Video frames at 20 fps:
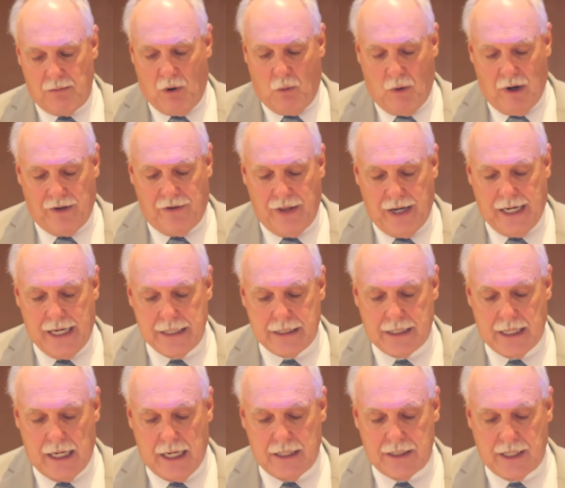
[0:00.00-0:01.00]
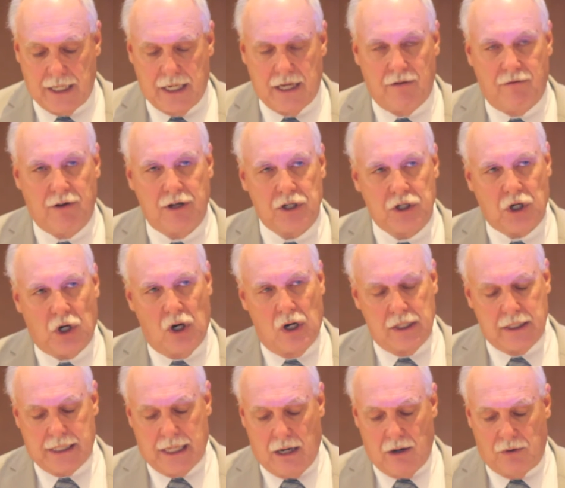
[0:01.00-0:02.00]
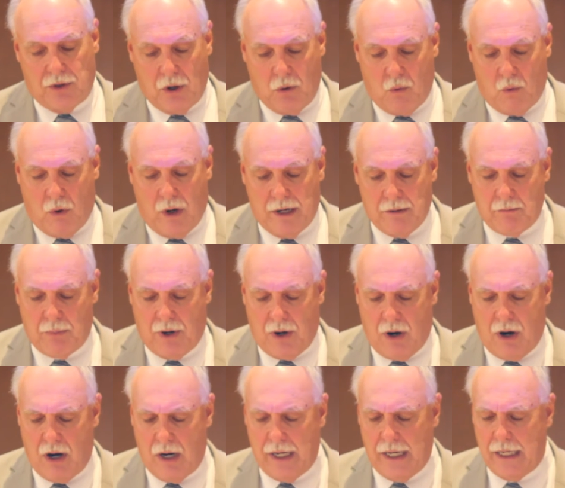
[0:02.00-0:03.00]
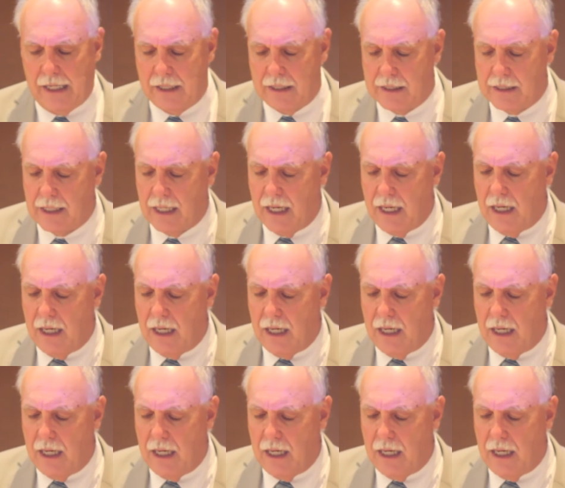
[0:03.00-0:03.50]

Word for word: but one thing he says that if it turns out that one party is